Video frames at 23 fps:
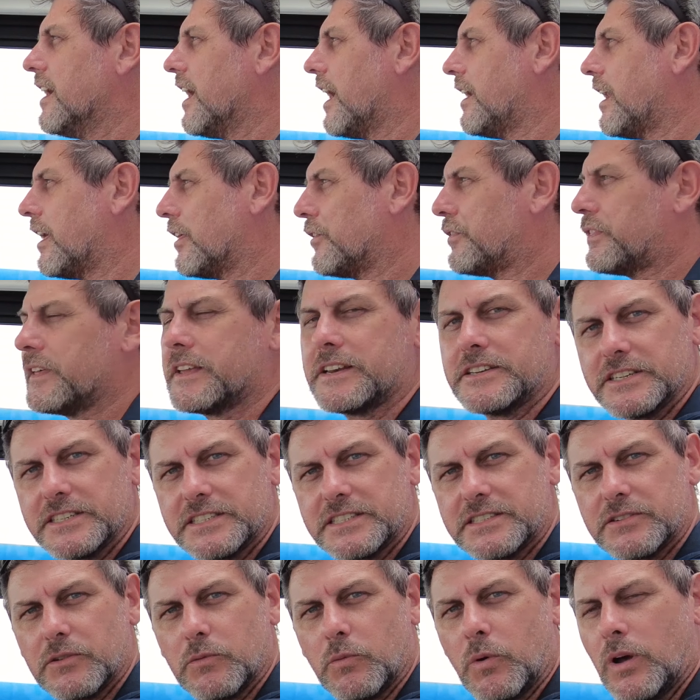Another thing,
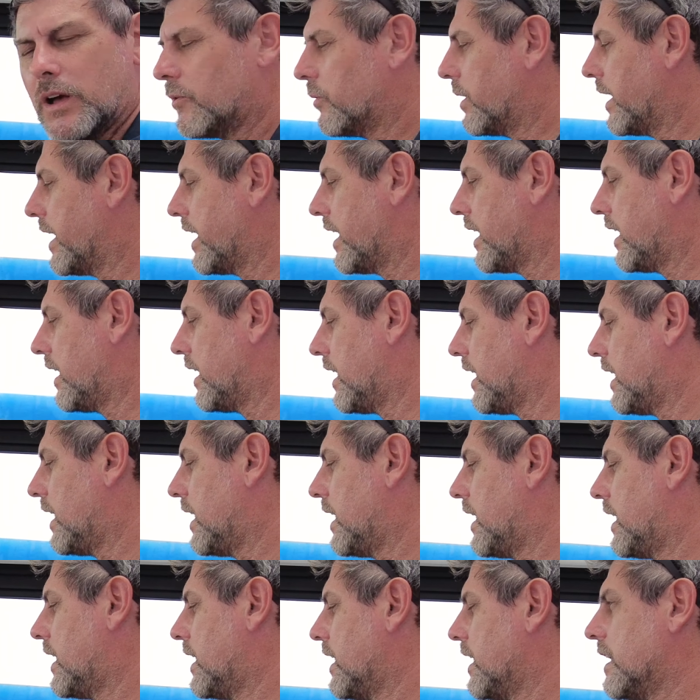just while we're
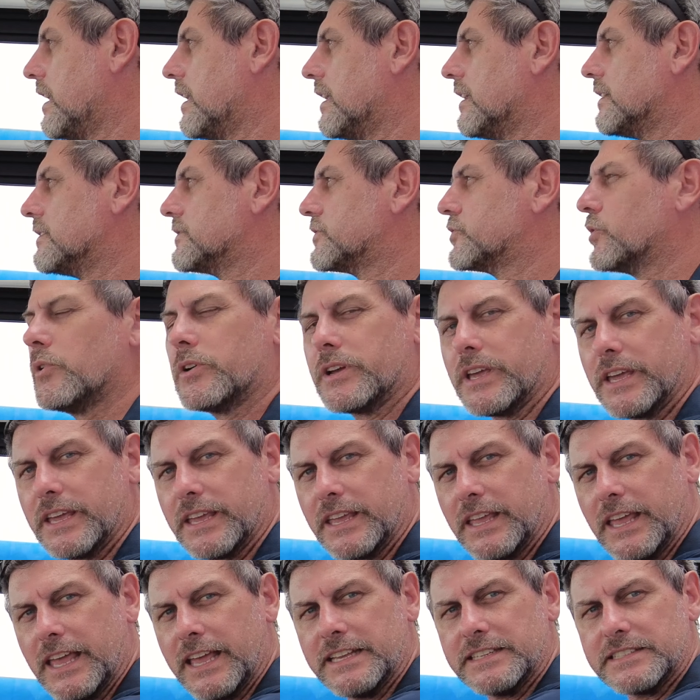
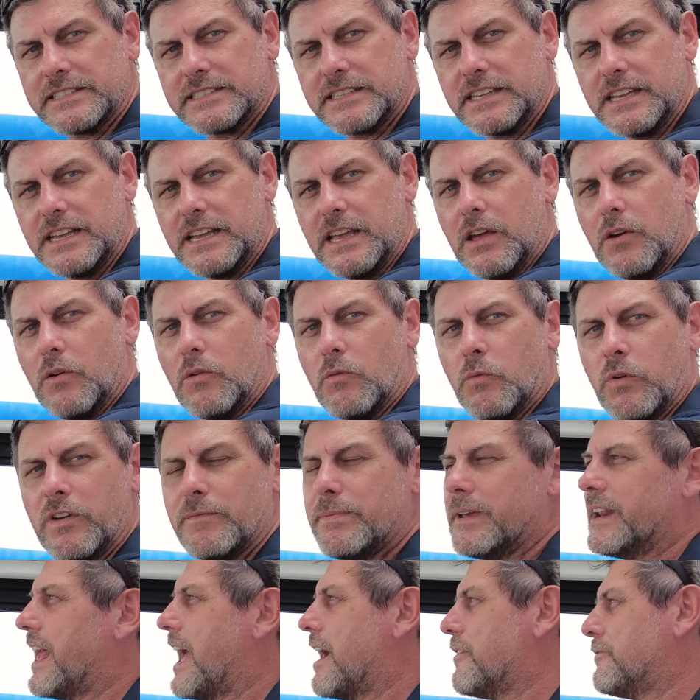talking, is we've
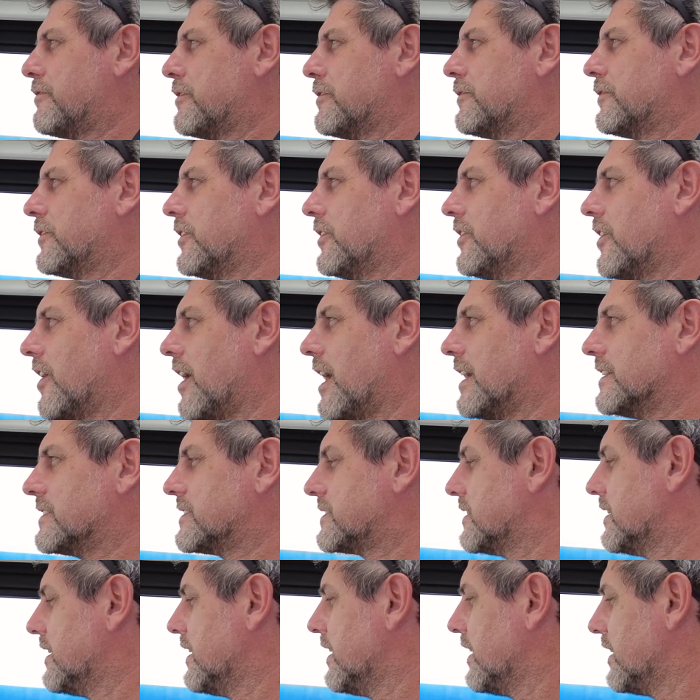been out for a few
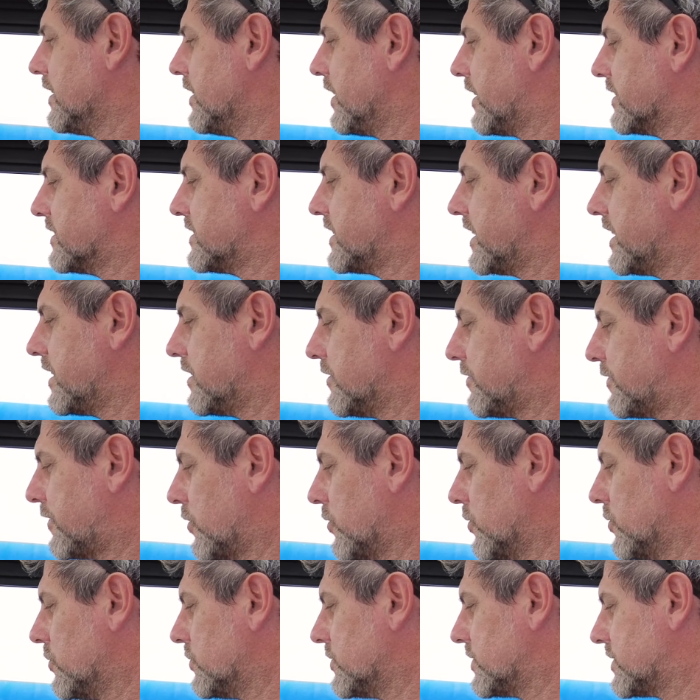nights. You can see the
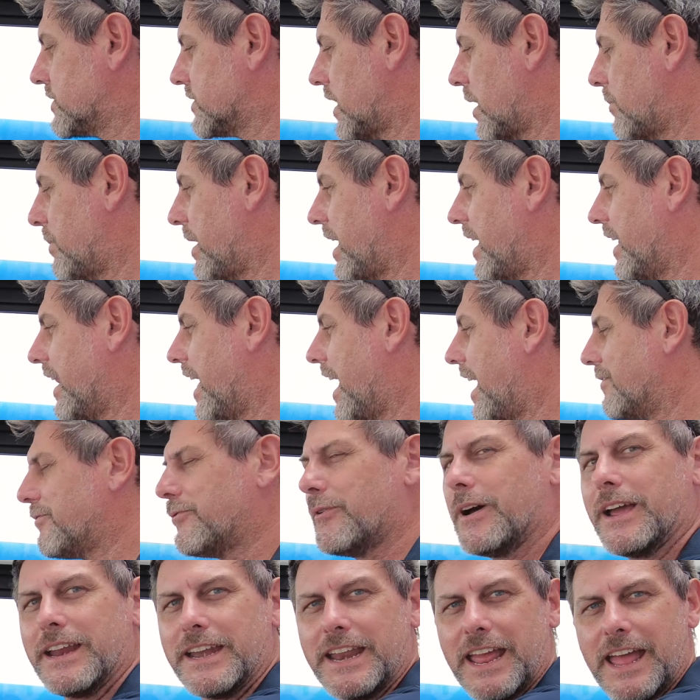fuel's about
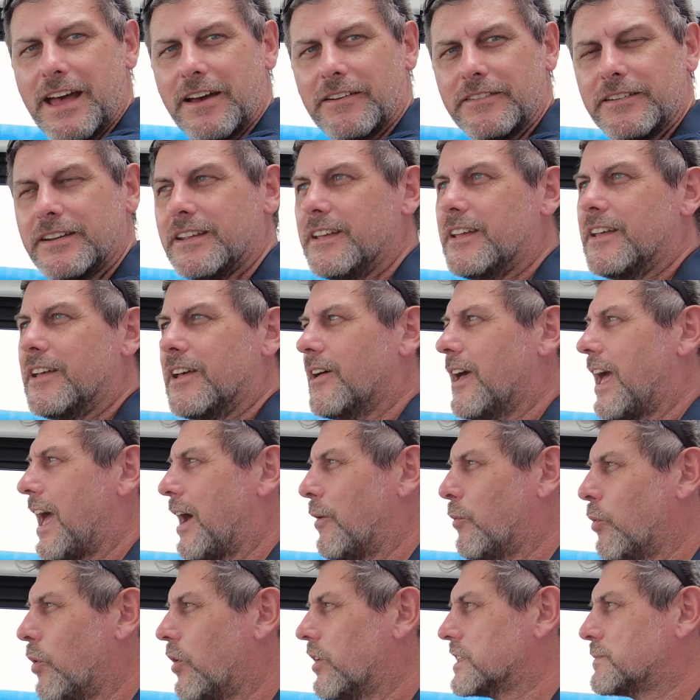halfway down. Our
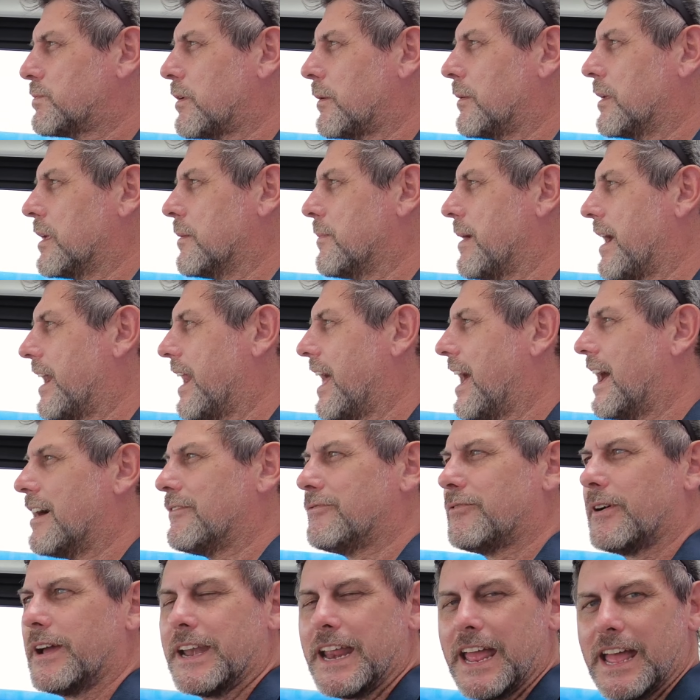water's probably about
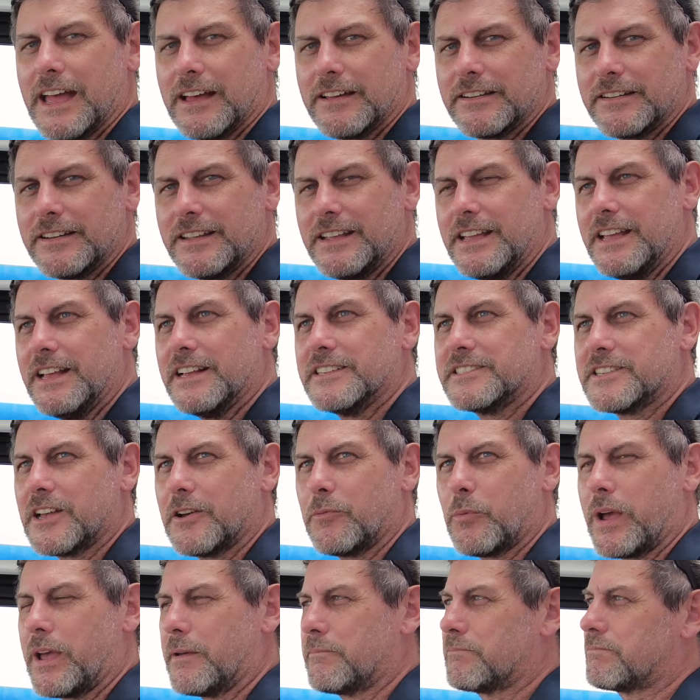halfway down. So
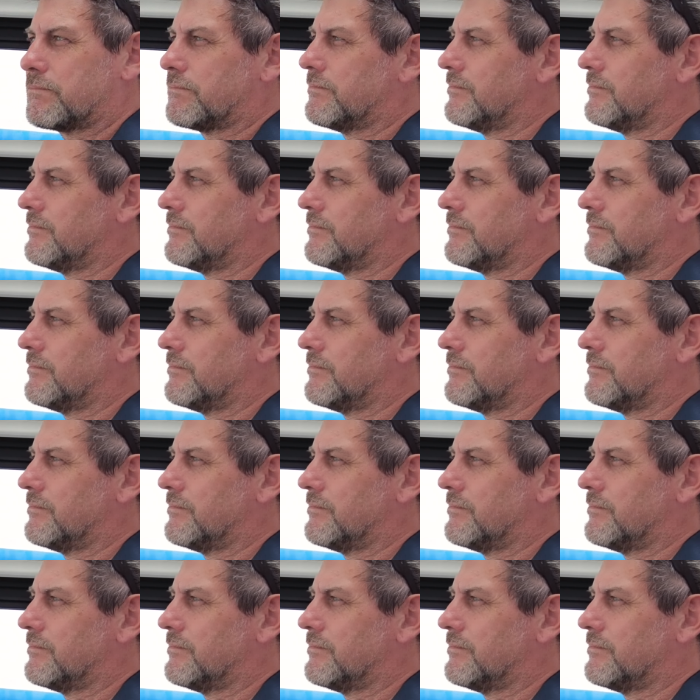we're